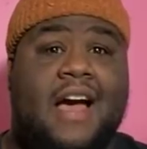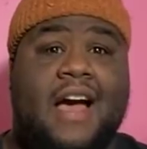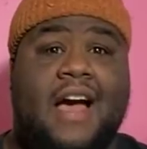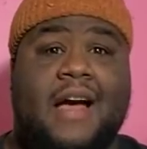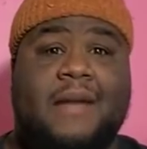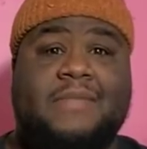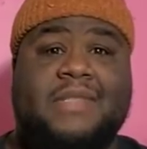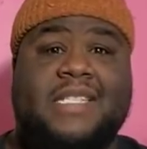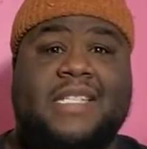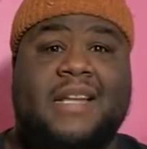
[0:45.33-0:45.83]

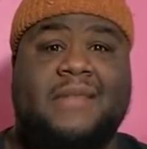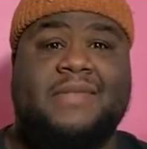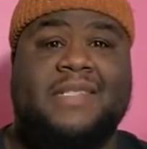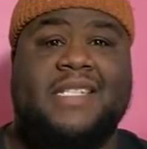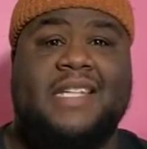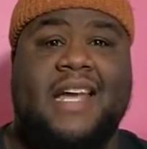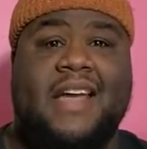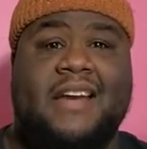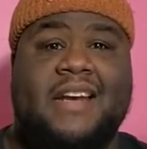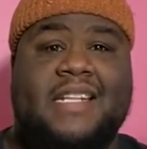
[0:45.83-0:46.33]
steps
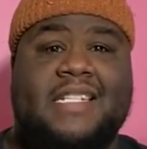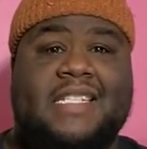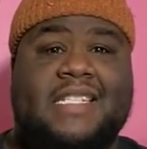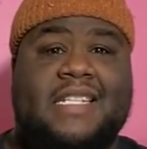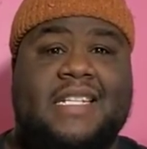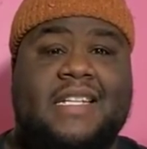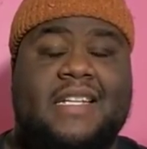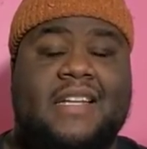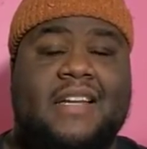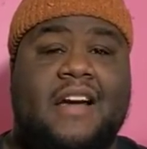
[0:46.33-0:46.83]
down as
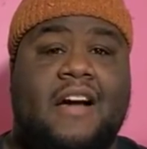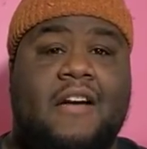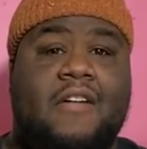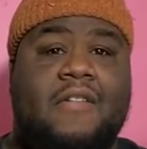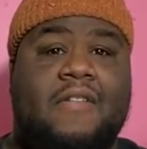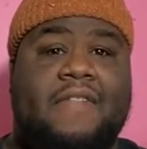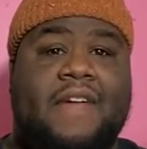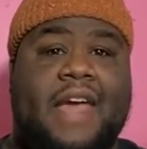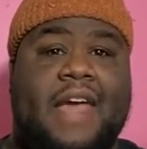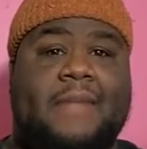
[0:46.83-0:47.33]
CEO
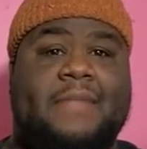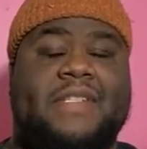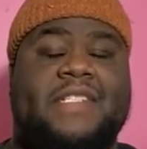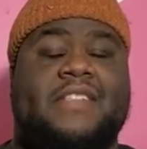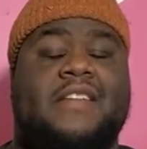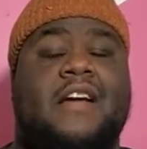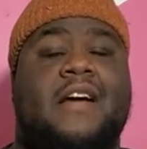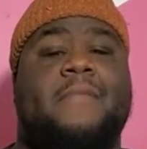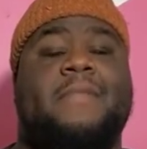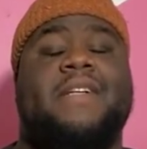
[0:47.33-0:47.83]
of
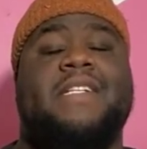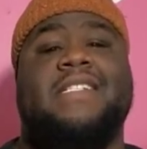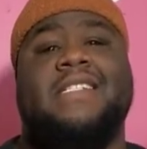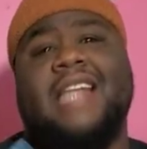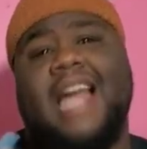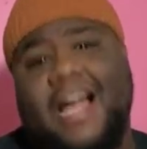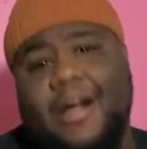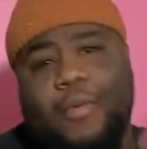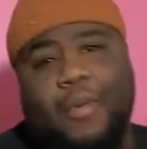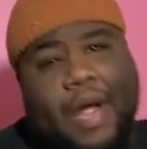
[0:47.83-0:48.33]
Amazon, but it's
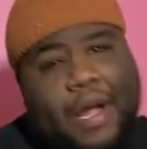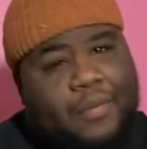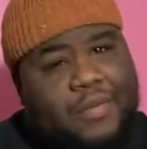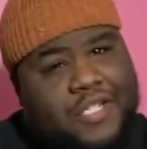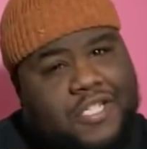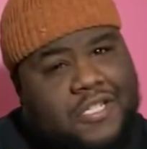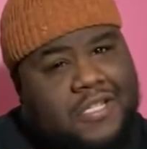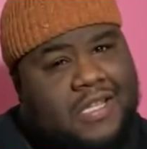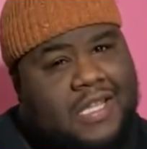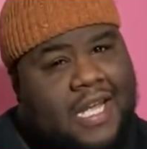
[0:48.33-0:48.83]
not quite
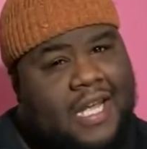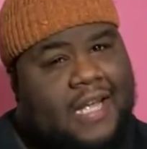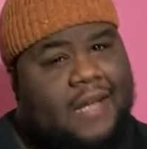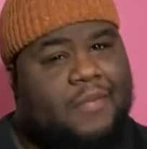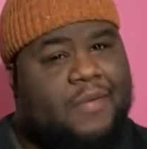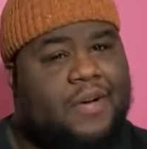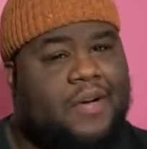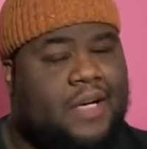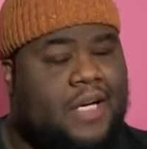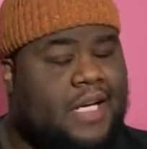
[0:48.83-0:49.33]
what you think, and
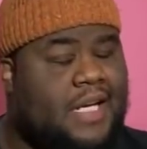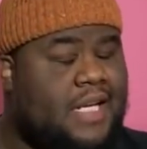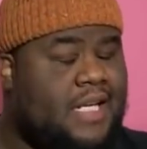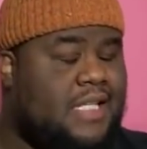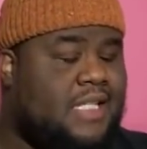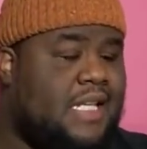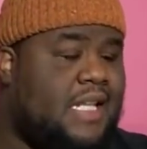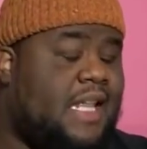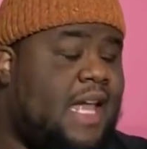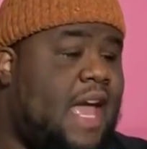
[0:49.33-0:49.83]
we're going to get
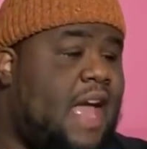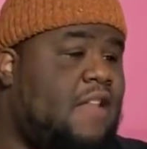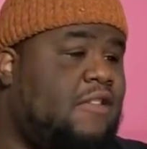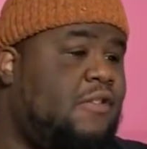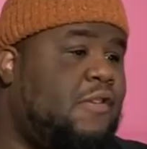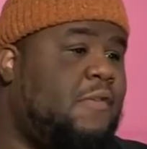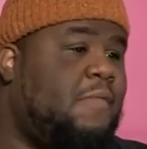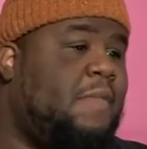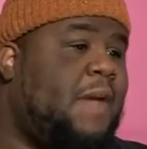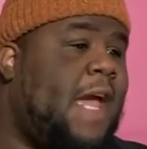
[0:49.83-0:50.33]
into that a
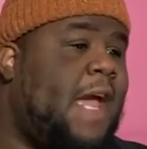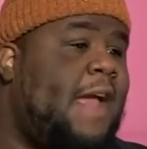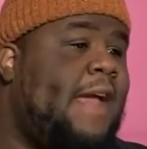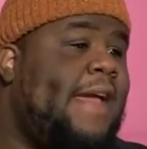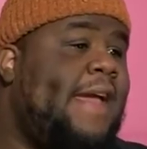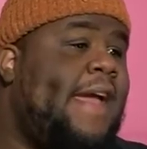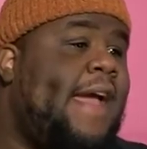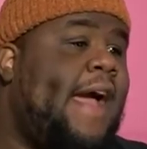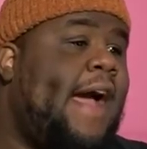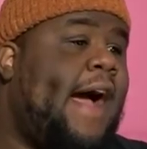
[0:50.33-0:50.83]
little bit.
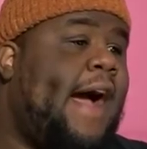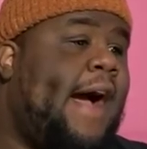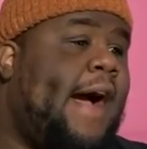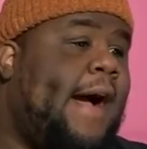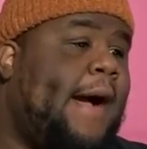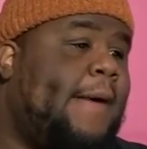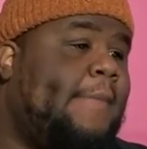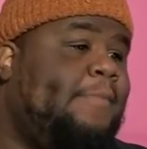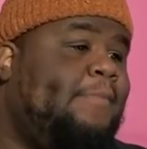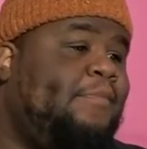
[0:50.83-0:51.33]

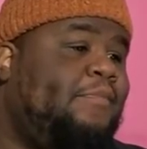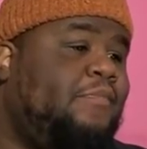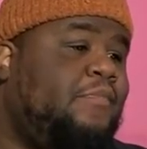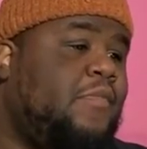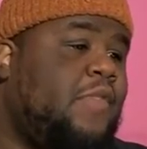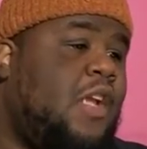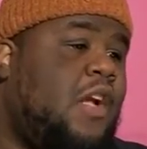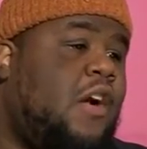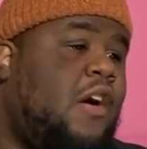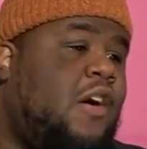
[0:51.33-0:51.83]

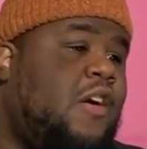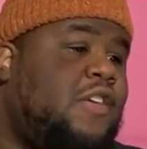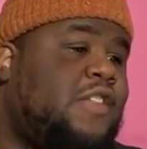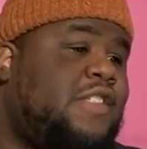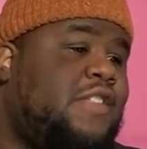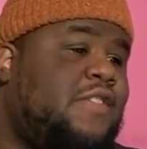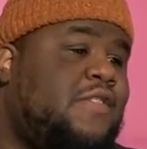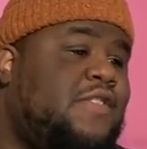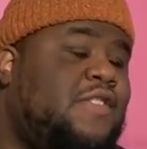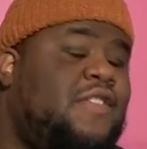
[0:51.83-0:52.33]

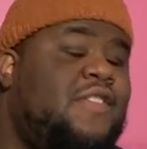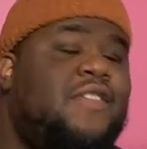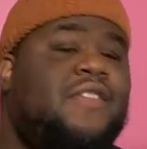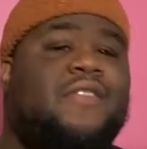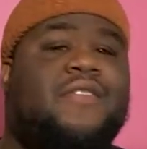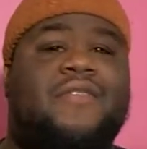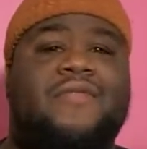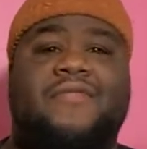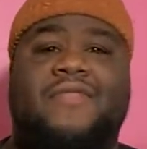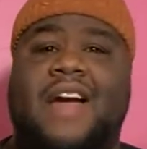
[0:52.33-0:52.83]
Also,
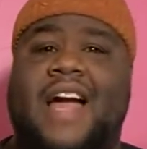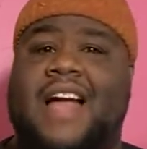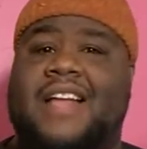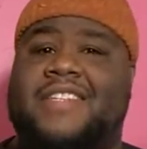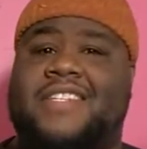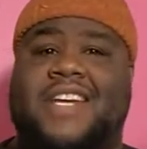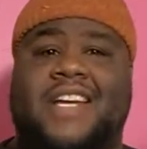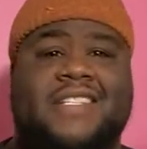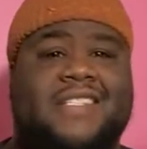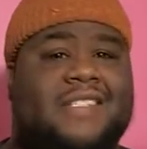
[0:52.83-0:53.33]
too,
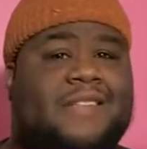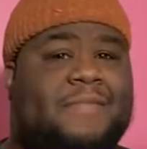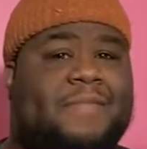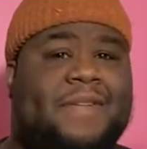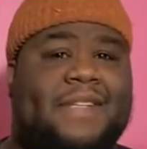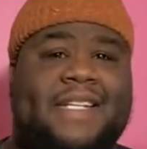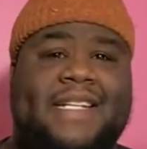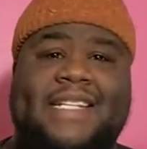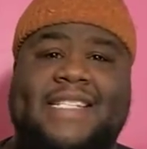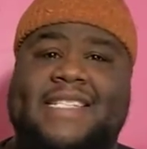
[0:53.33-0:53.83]
Rochester
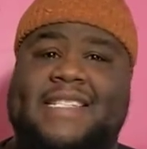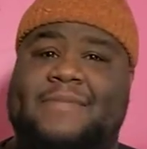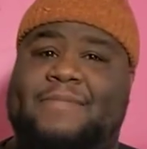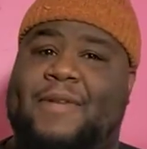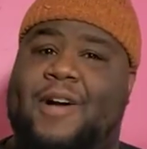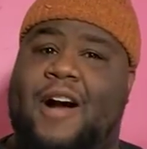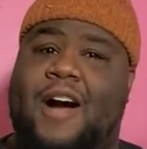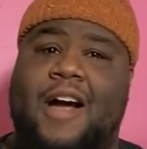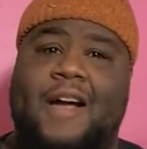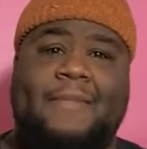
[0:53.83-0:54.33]
Police
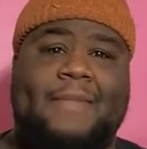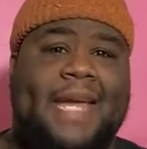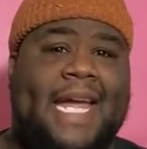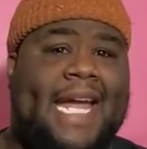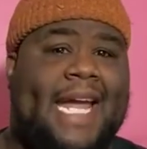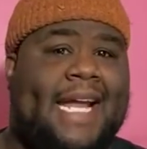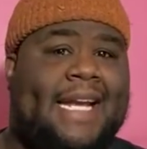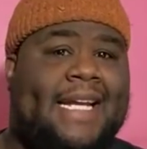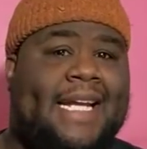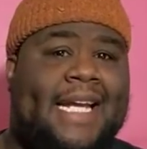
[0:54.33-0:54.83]

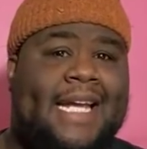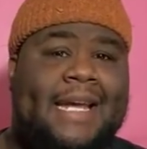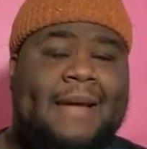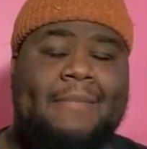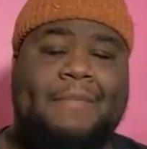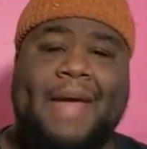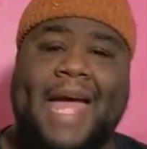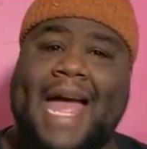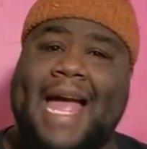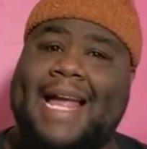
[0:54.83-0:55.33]
Department
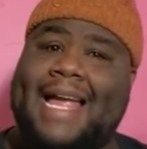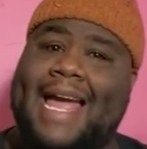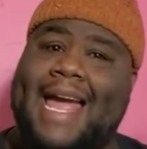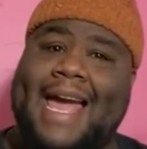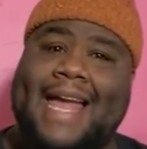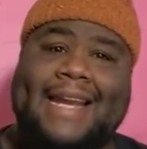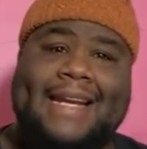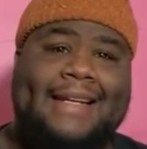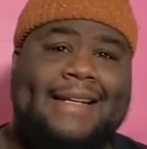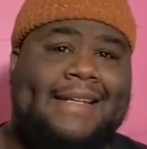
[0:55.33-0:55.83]
back
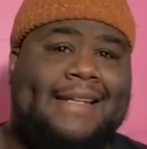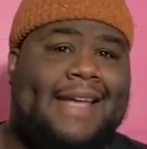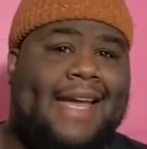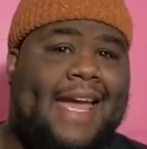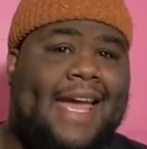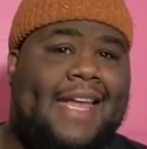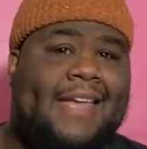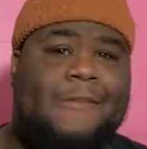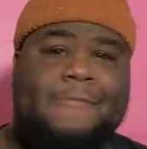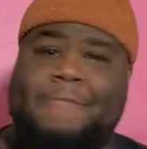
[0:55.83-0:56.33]
at it
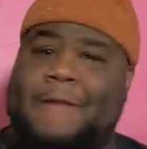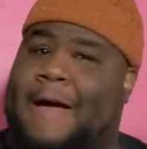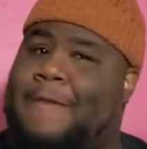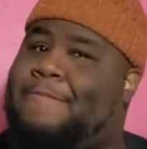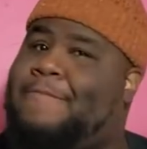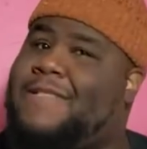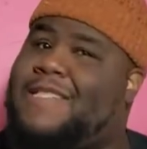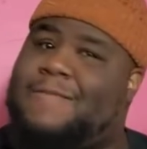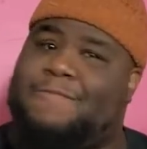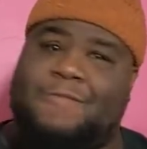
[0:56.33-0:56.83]
again. You
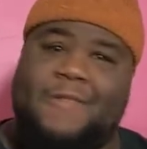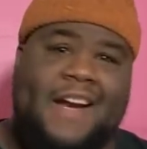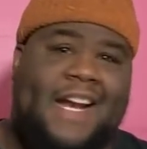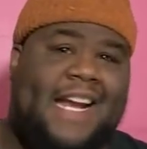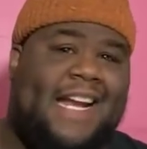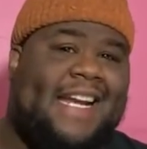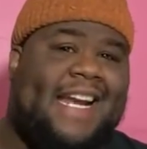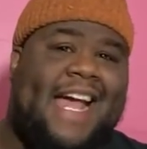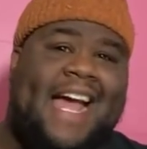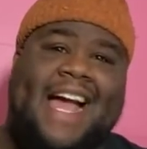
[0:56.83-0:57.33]
pepper
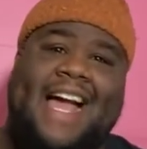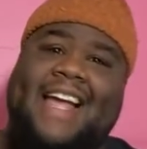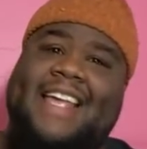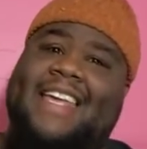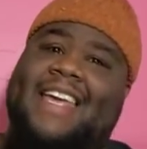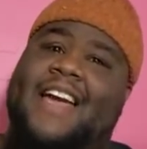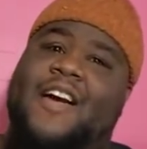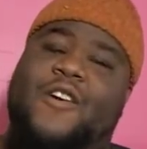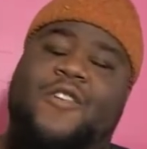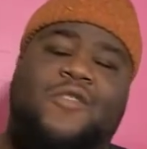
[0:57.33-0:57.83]
spraying
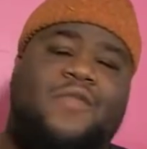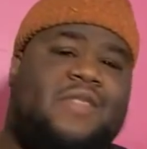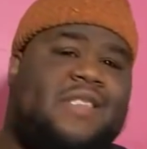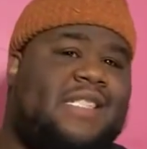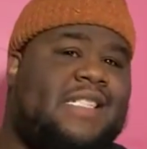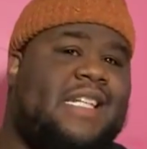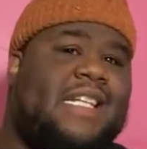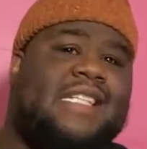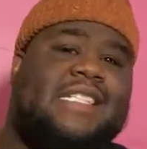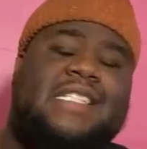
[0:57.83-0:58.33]
9-year-old,
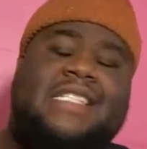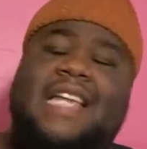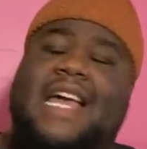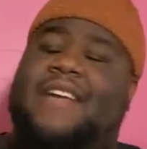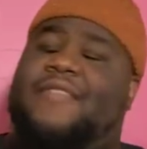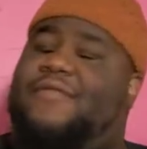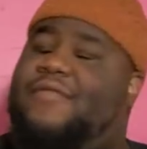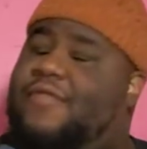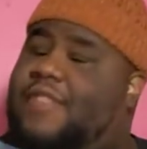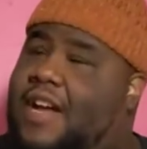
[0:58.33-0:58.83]
sis. Like,
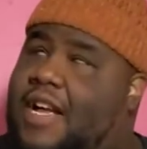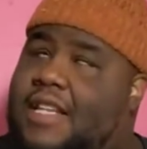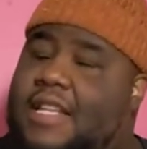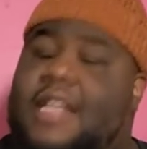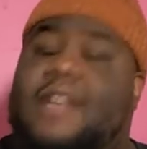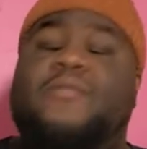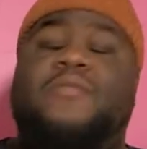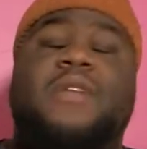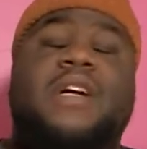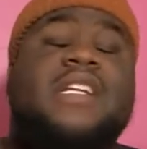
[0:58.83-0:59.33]
really,
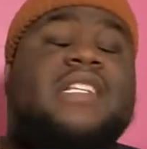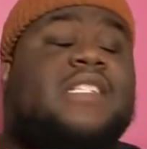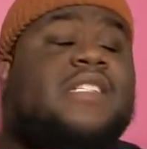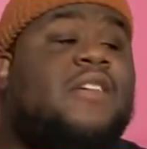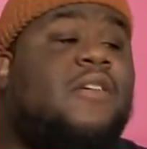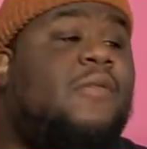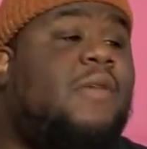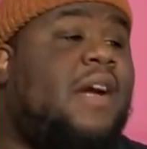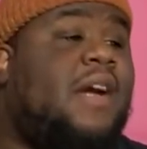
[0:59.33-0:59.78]
what's going